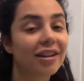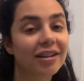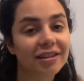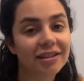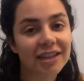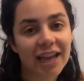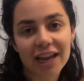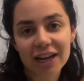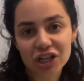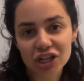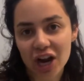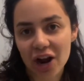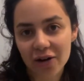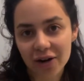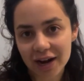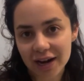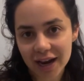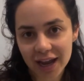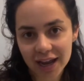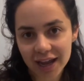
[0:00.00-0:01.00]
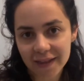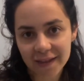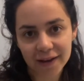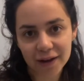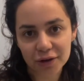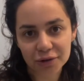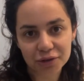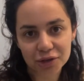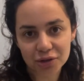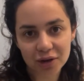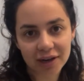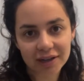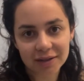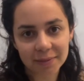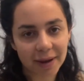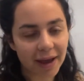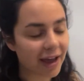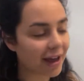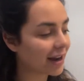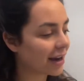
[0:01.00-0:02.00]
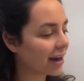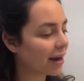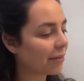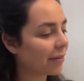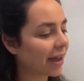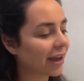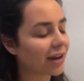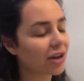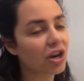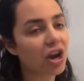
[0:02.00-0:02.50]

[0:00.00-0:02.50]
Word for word: take a shower at night and then go straight to bed and I'm like